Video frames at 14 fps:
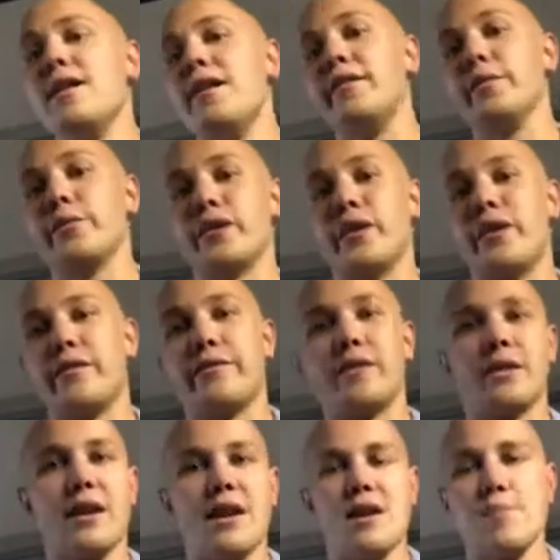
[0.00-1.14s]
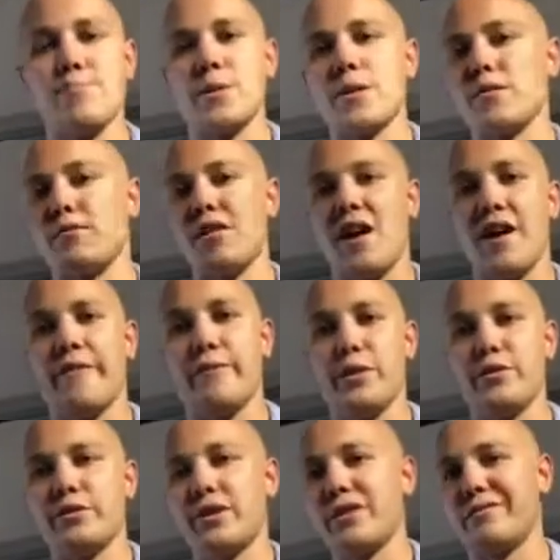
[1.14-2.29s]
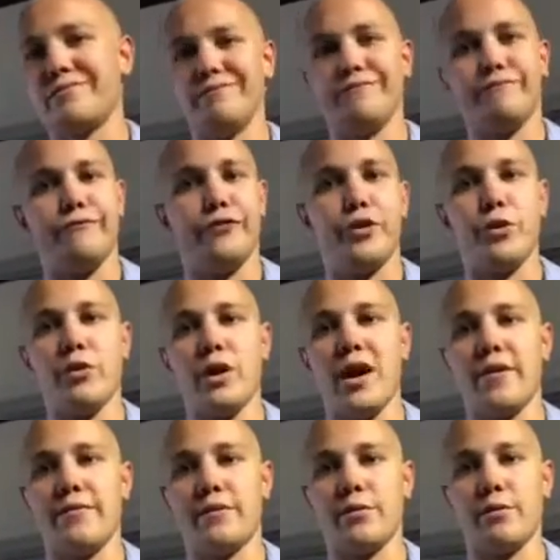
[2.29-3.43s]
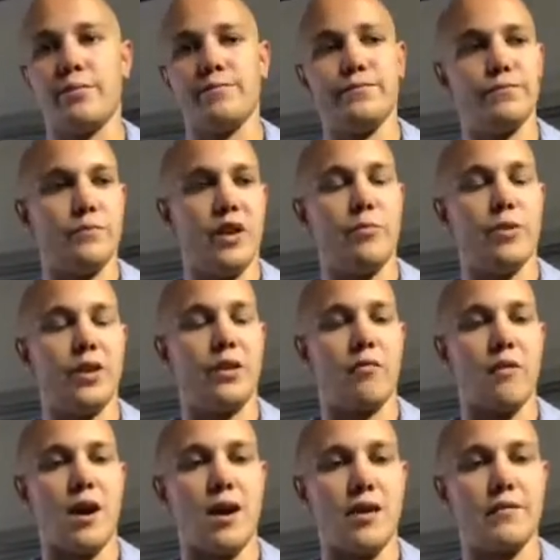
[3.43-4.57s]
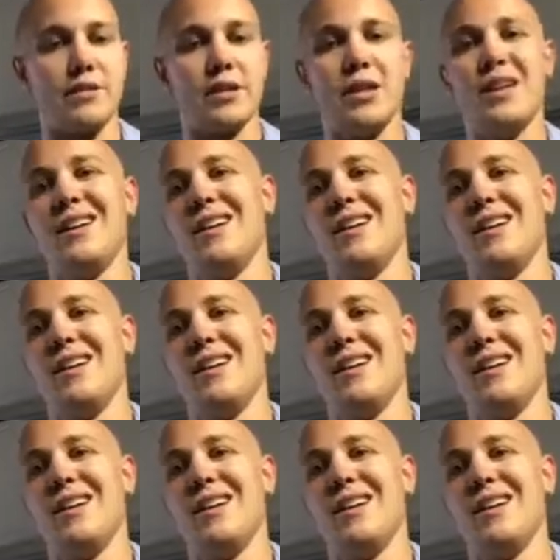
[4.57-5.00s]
And then we're going to have camping, live music, and food after everybody arrives.